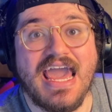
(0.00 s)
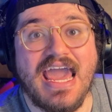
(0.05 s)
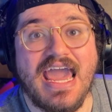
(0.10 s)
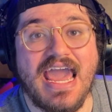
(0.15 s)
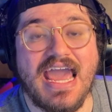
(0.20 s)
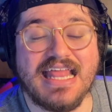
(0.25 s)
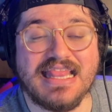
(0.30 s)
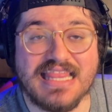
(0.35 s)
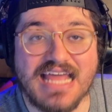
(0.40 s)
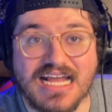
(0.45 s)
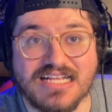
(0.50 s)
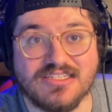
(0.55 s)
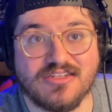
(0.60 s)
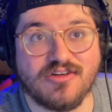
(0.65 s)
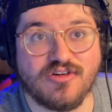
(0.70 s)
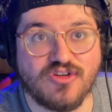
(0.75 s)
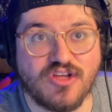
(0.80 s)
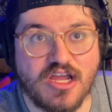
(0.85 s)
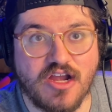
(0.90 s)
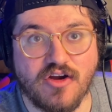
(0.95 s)
And that's
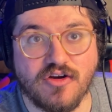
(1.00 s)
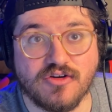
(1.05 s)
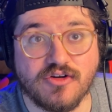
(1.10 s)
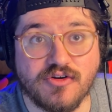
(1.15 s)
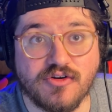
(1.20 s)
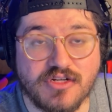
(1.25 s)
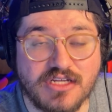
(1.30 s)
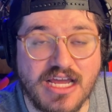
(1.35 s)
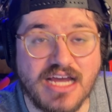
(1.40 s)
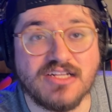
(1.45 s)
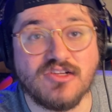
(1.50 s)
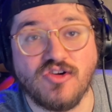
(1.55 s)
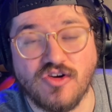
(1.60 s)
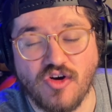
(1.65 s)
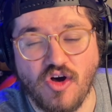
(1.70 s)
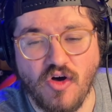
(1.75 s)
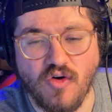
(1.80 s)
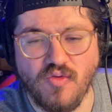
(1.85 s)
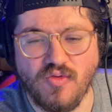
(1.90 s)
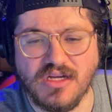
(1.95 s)
her character, yet
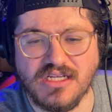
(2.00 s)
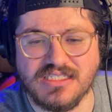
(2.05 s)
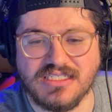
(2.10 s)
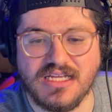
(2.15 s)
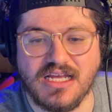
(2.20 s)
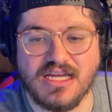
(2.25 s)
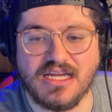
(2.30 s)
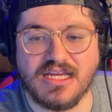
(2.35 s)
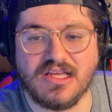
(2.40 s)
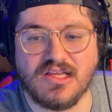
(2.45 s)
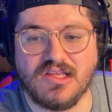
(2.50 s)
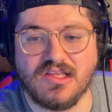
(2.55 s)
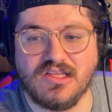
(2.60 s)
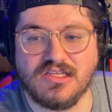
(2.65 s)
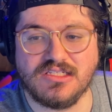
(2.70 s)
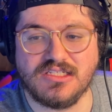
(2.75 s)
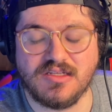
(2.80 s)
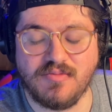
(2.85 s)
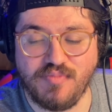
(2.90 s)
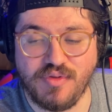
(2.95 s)
you're always like
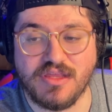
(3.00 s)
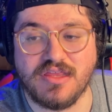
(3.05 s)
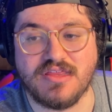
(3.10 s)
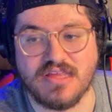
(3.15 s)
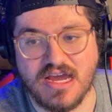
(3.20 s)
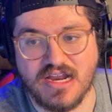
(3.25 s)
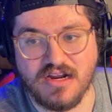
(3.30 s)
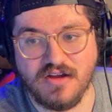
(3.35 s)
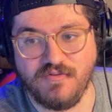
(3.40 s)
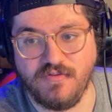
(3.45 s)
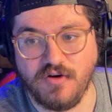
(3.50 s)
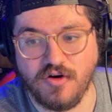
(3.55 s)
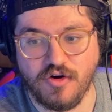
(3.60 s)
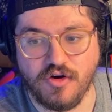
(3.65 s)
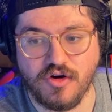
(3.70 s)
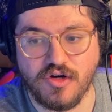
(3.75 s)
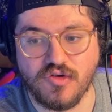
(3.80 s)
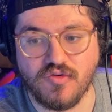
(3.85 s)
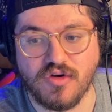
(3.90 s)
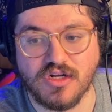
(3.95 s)
sympathetic for
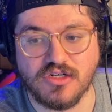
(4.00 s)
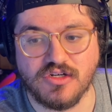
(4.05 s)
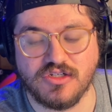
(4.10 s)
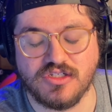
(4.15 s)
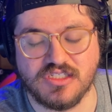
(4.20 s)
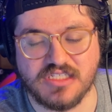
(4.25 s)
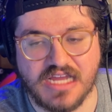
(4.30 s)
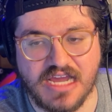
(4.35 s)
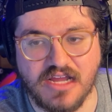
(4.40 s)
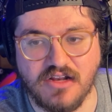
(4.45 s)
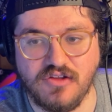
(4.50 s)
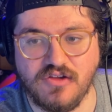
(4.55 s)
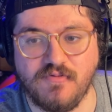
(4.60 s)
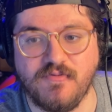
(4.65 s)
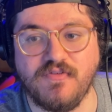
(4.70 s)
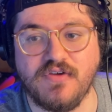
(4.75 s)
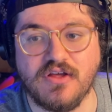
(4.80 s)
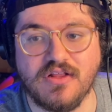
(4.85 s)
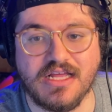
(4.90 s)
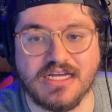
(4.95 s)
her, you understand, you
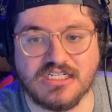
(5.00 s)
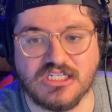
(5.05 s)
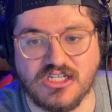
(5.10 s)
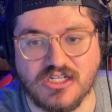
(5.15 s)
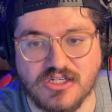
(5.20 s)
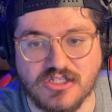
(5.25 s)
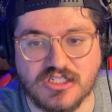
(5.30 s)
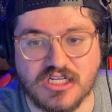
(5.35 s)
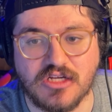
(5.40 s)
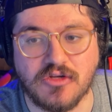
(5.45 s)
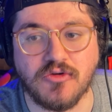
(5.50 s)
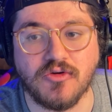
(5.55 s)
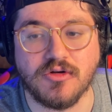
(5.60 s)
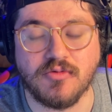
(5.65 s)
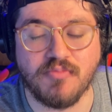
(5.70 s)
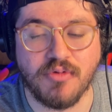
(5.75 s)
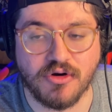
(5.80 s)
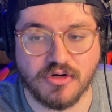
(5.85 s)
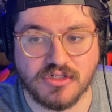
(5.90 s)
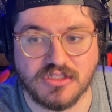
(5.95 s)
feel like she is a
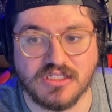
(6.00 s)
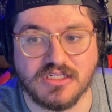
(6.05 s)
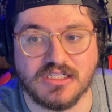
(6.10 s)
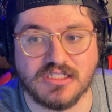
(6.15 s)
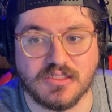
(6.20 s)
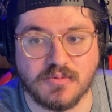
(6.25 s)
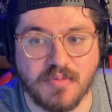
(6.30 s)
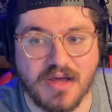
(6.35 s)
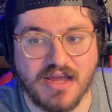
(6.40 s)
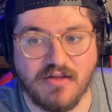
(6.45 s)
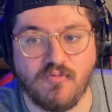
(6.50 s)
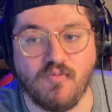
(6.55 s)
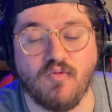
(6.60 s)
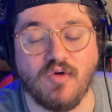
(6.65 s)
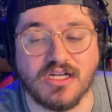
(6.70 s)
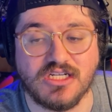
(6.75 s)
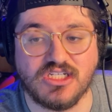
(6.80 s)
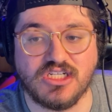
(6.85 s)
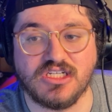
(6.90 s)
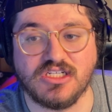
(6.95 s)
good person despite
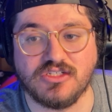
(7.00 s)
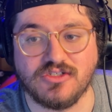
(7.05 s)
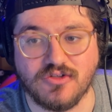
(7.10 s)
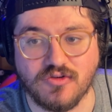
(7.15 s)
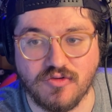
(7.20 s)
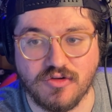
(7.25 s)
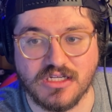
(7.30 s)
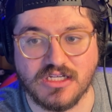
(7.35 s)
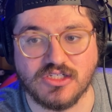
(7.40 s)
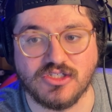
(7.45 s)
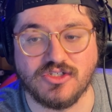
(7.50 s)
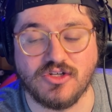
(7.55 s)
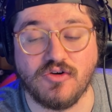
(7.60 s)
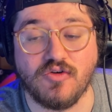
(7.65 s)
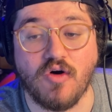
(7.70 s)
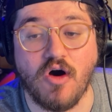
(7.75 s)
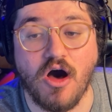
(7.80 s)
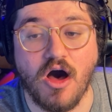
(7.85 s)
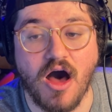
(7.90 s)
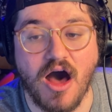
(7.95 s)
what she is doing is
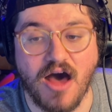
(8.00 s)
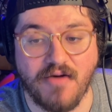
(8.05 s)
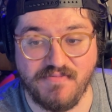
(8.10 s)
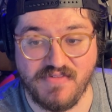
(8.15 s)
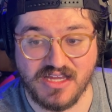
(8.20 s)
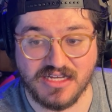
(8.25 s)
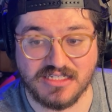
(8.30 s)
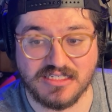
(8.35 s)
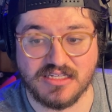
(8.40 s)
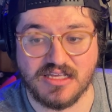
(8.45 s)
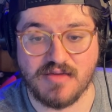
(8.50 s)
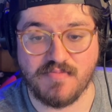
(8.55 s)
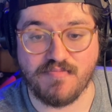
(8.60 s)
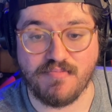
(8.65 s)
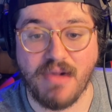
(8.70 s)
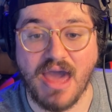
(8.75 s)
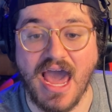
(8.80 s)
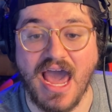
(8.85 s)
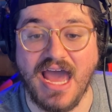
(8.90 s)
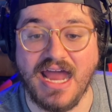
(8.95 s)
so obviously
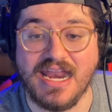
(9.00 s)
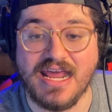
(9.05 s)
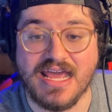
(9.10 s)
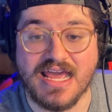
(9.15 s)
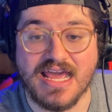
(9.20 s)
bad.